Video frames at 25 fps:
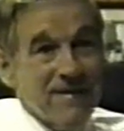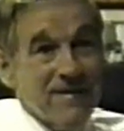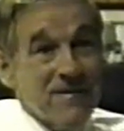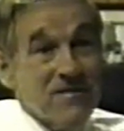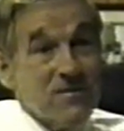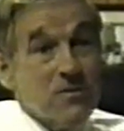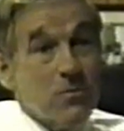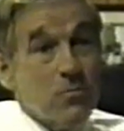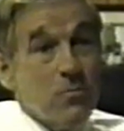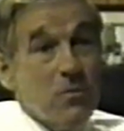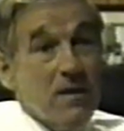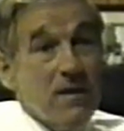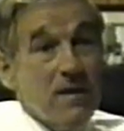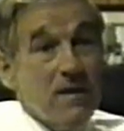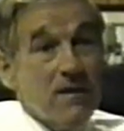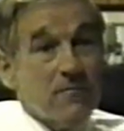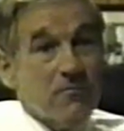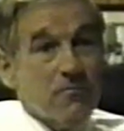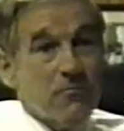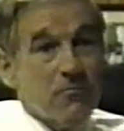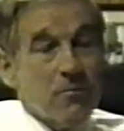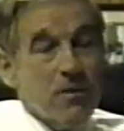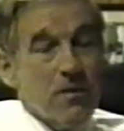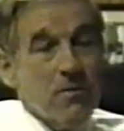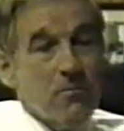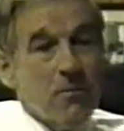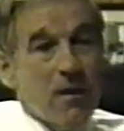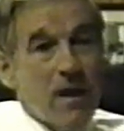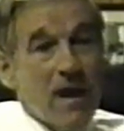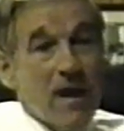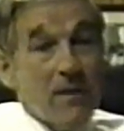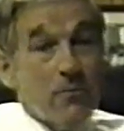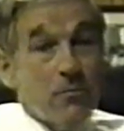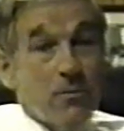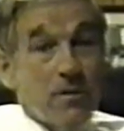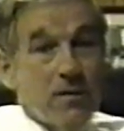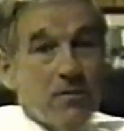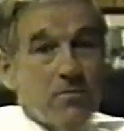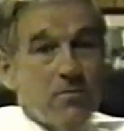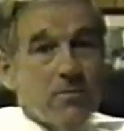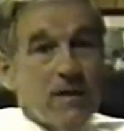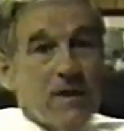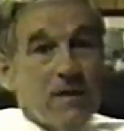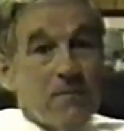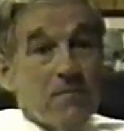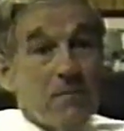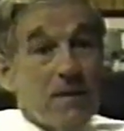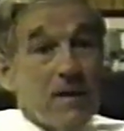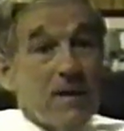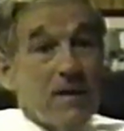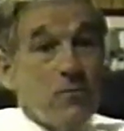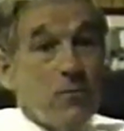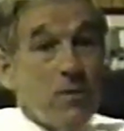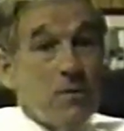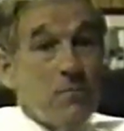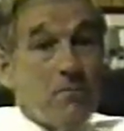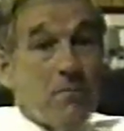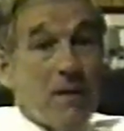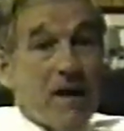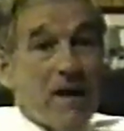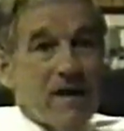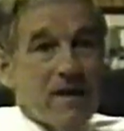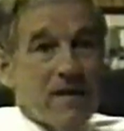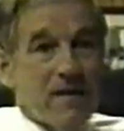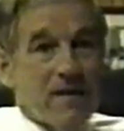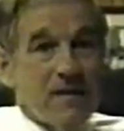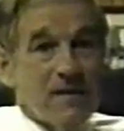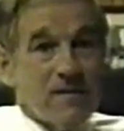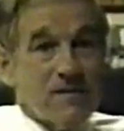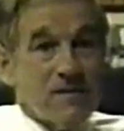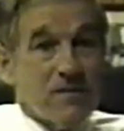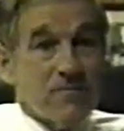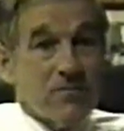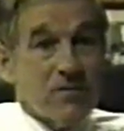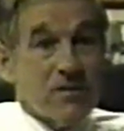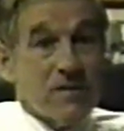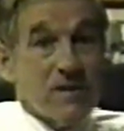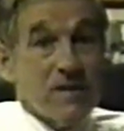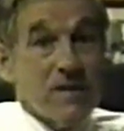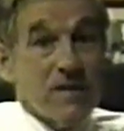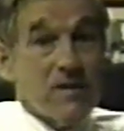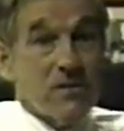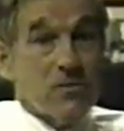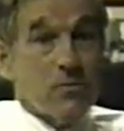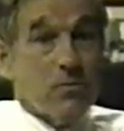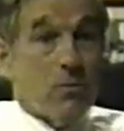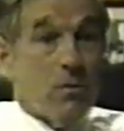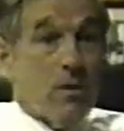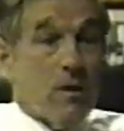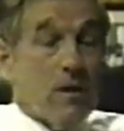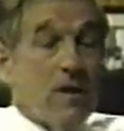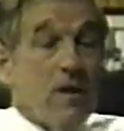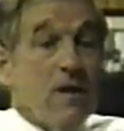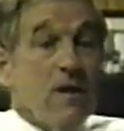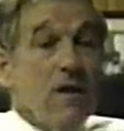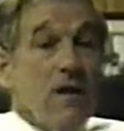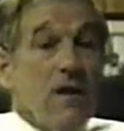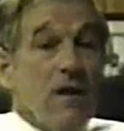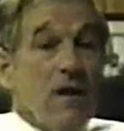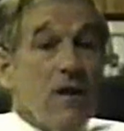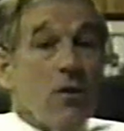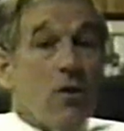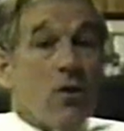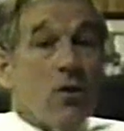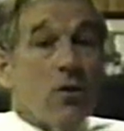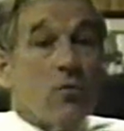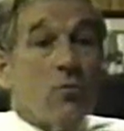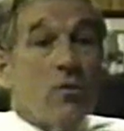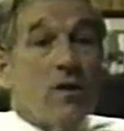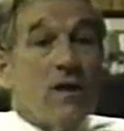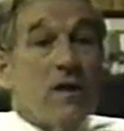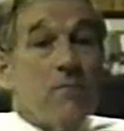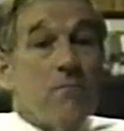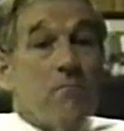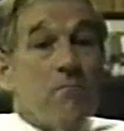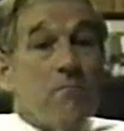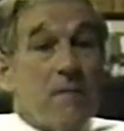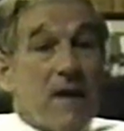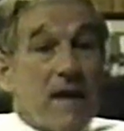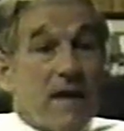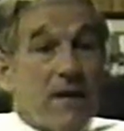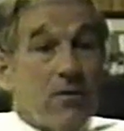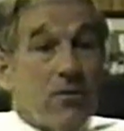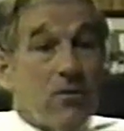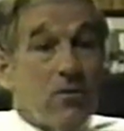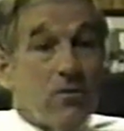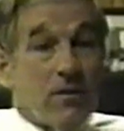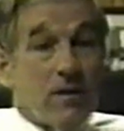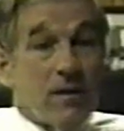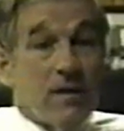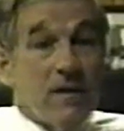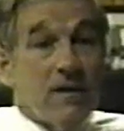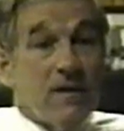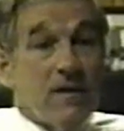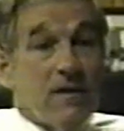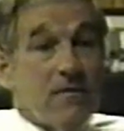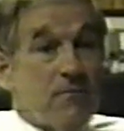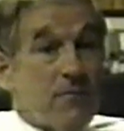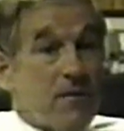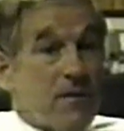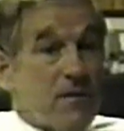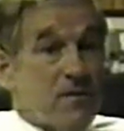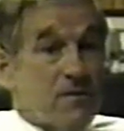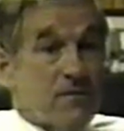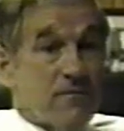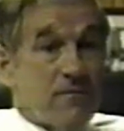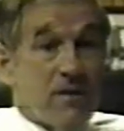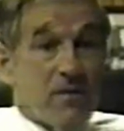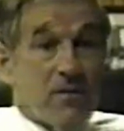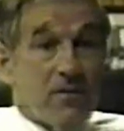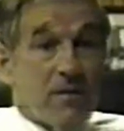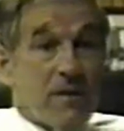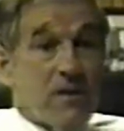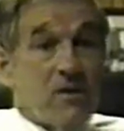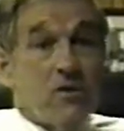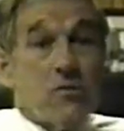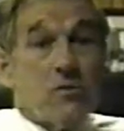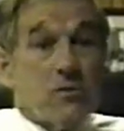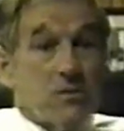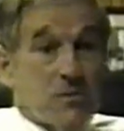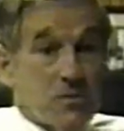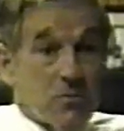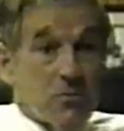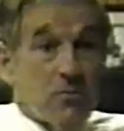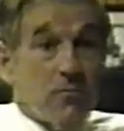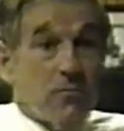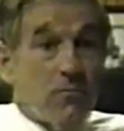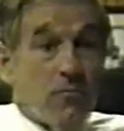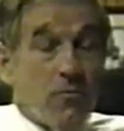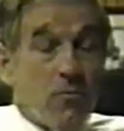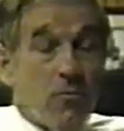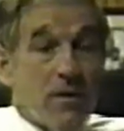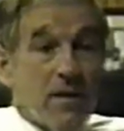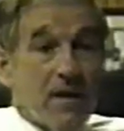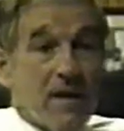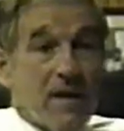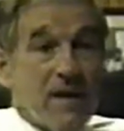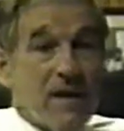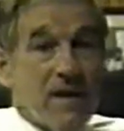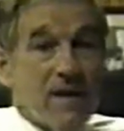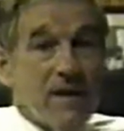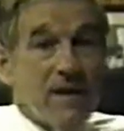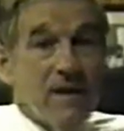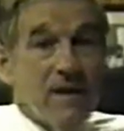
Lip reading: So we get a free ride. We create money. We buy things overseas, or we meddle in the affairs of other nations through foreign aid,